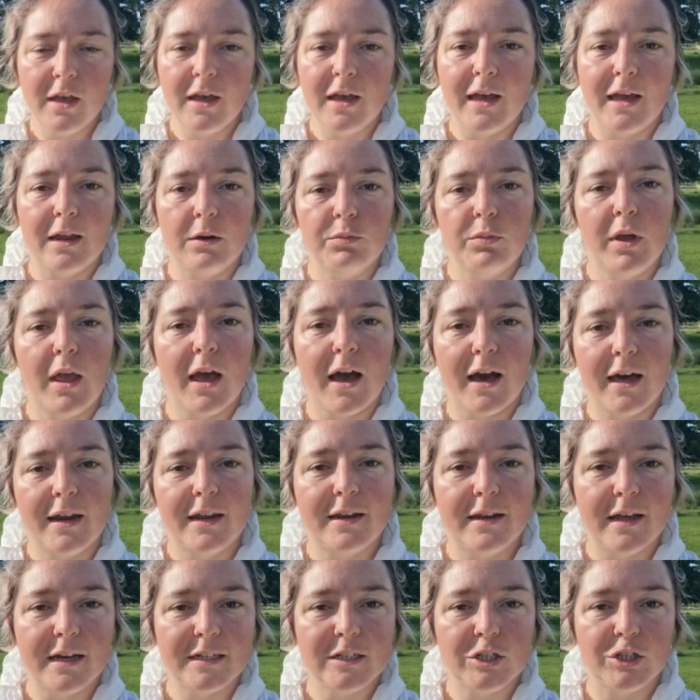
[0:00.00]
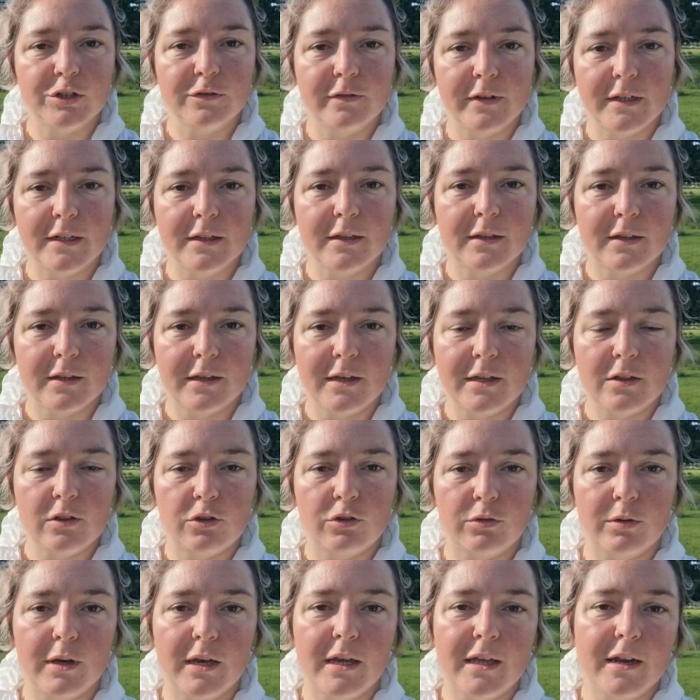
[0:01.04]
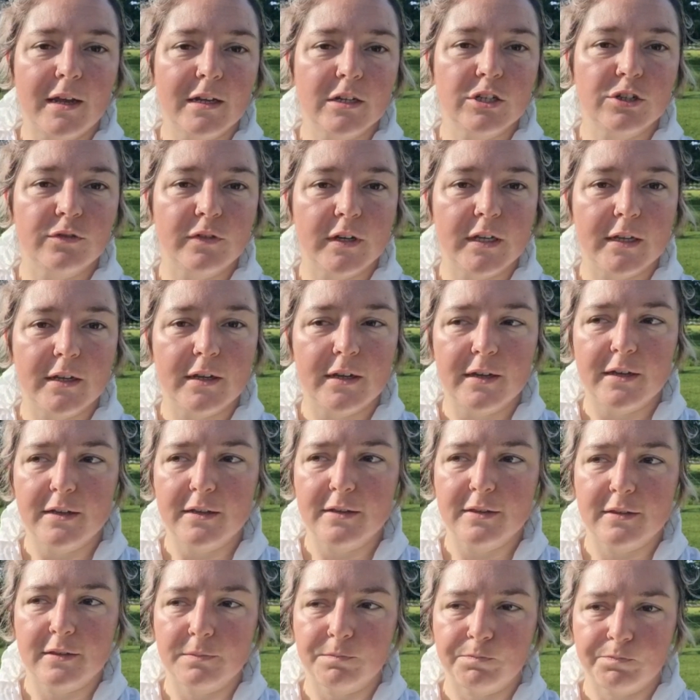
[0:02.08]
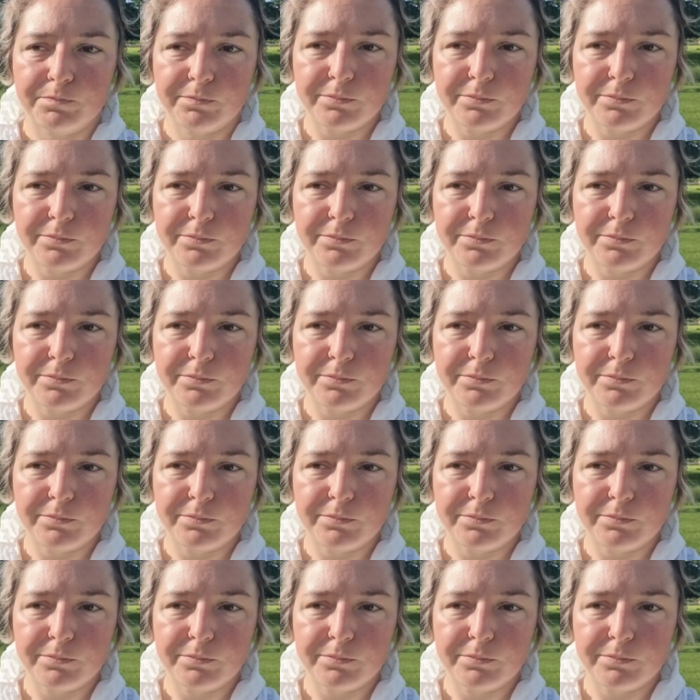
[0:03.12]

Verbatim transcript: and we add an adjuvant into it. An adjuvant is,